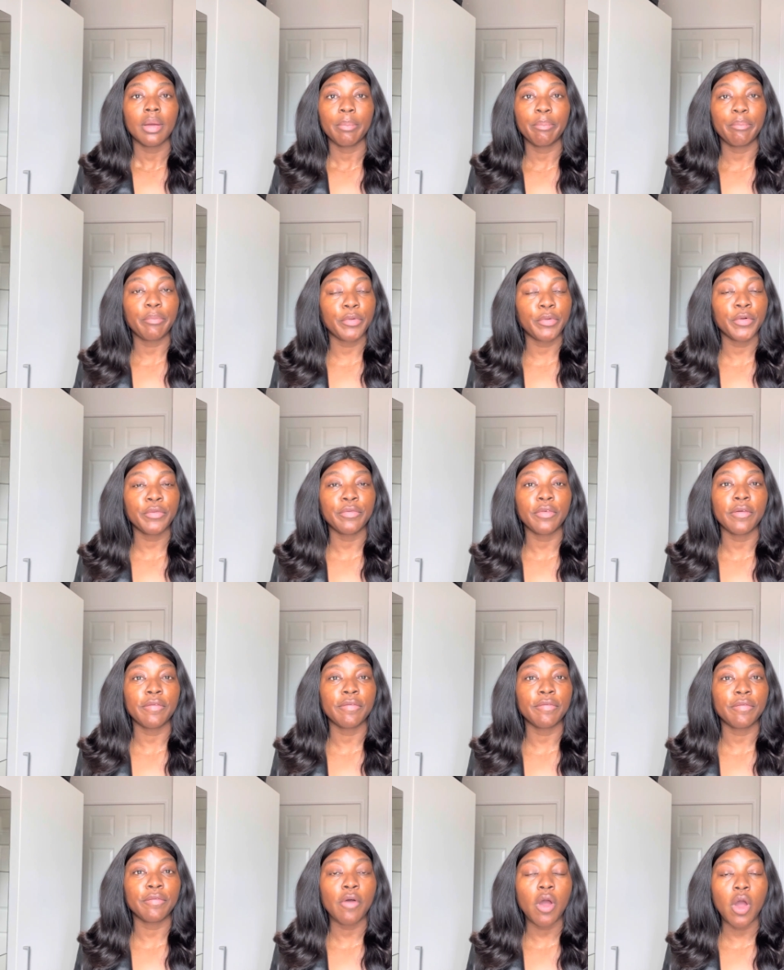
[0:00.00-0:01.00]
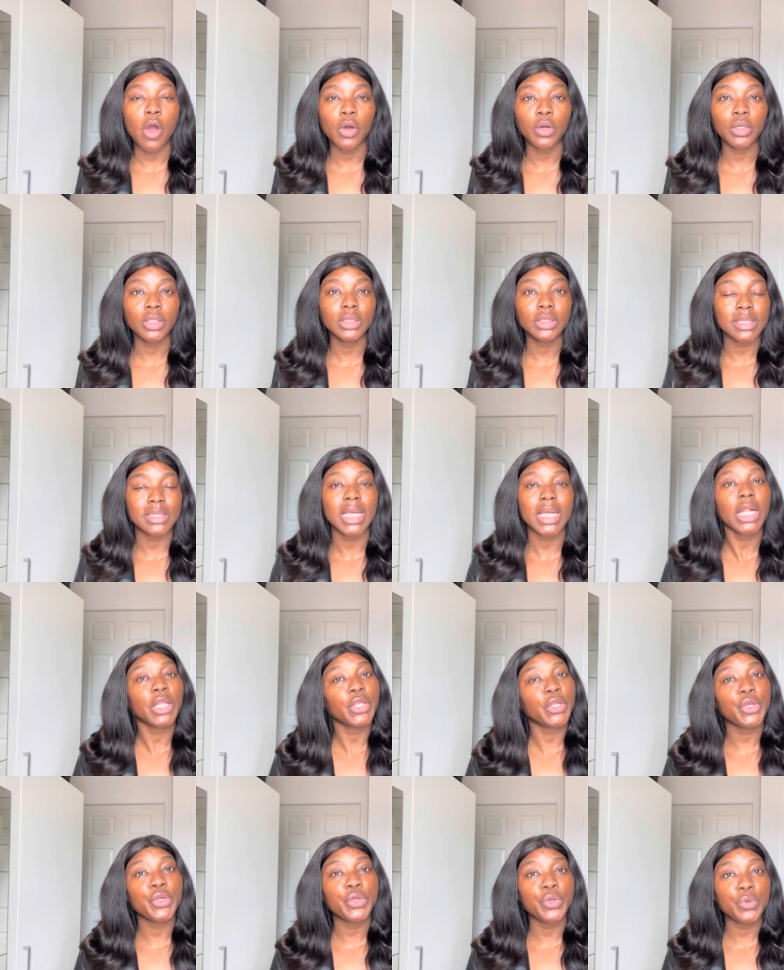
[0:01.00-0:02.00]
proof of fund that
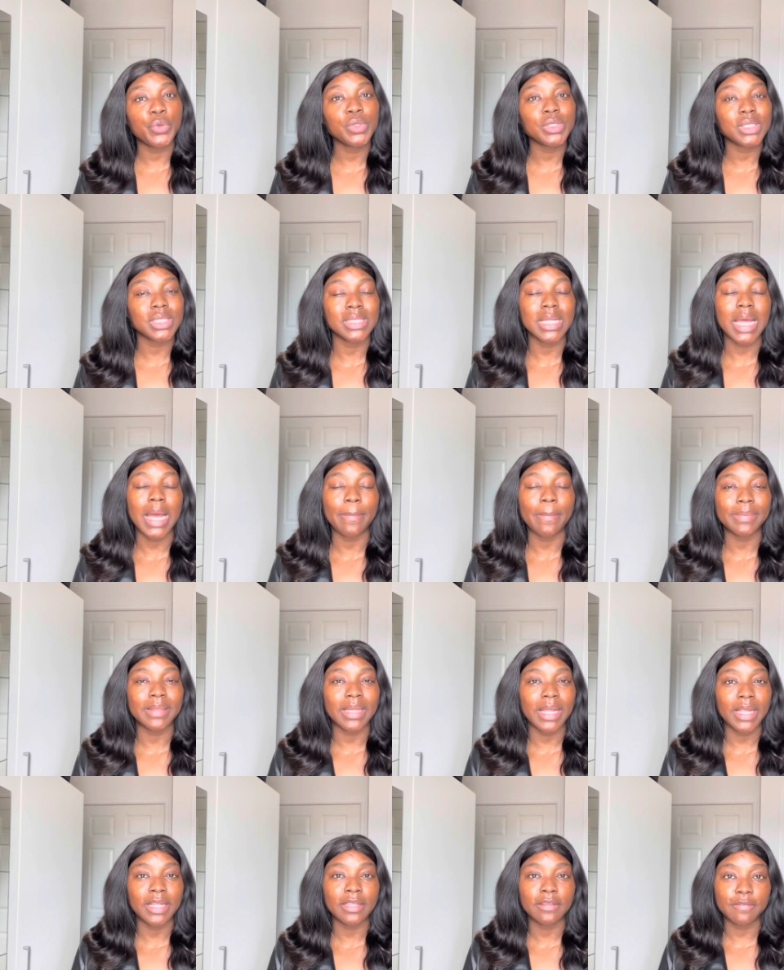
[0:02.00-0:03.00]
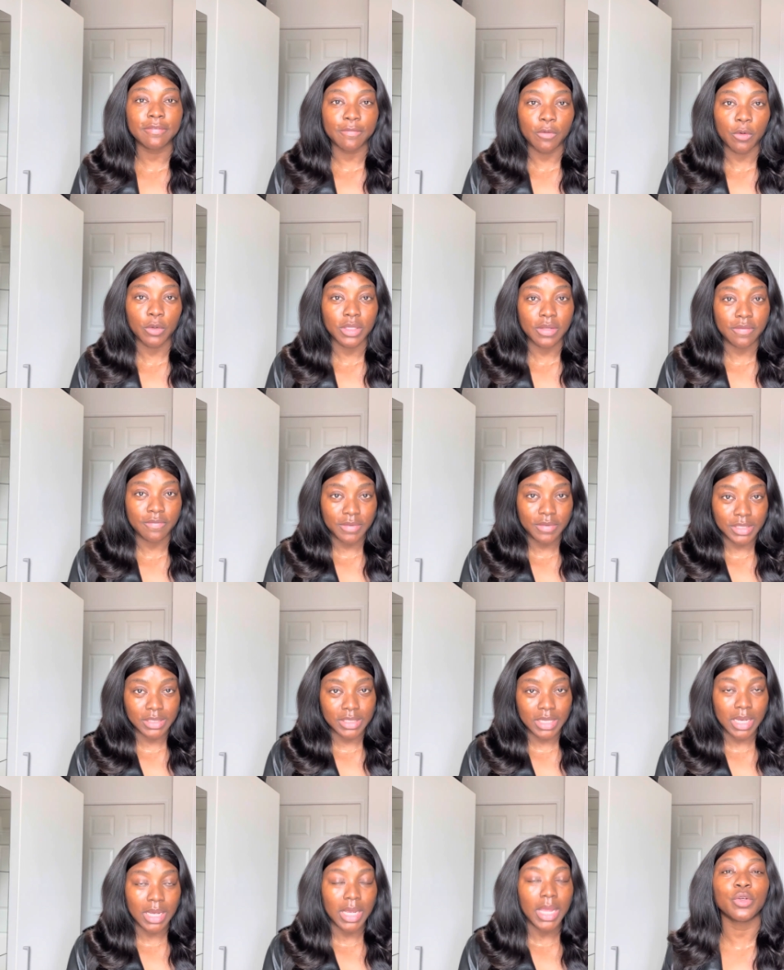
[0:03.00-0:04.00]
you use in applying for the
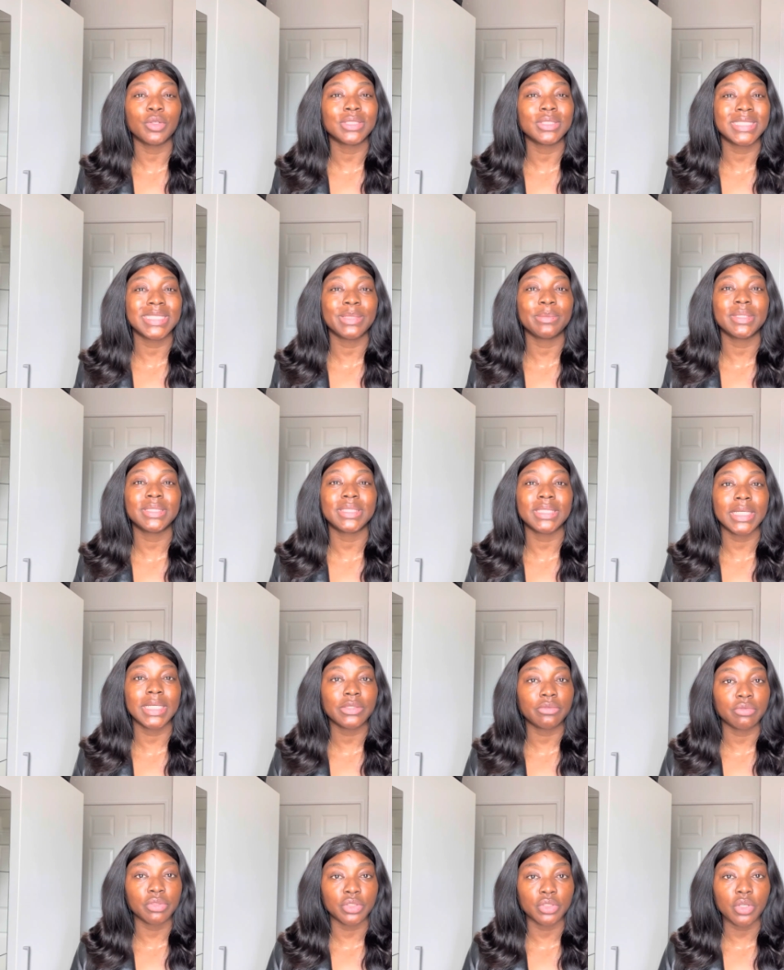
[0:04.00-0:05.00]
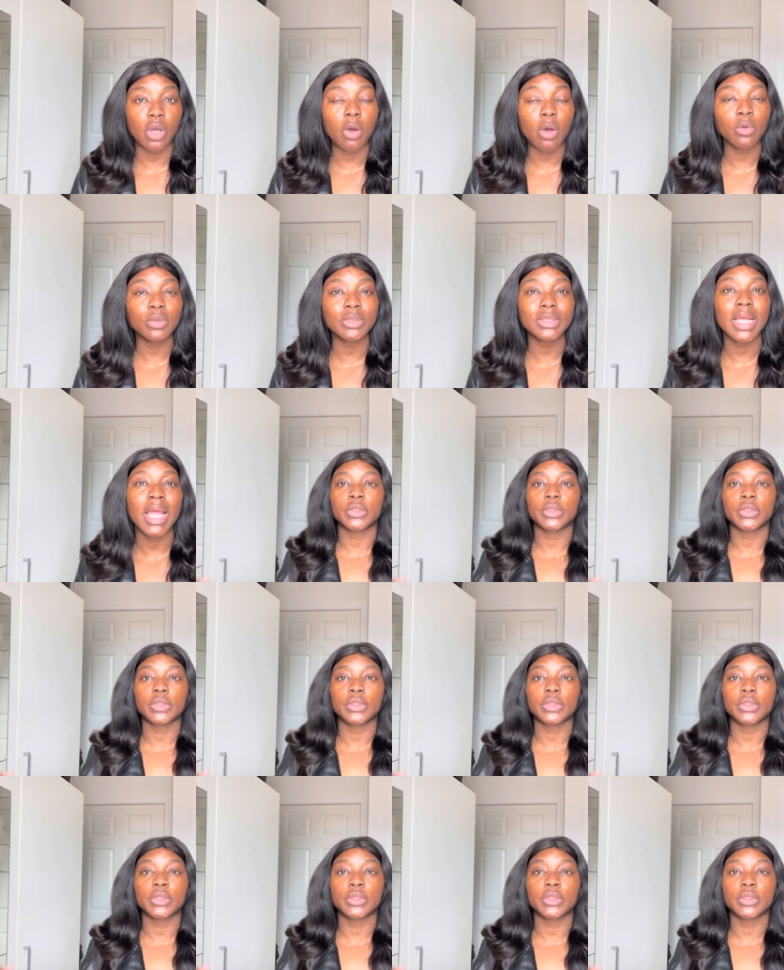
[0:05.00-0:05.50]
visa, for TB test result.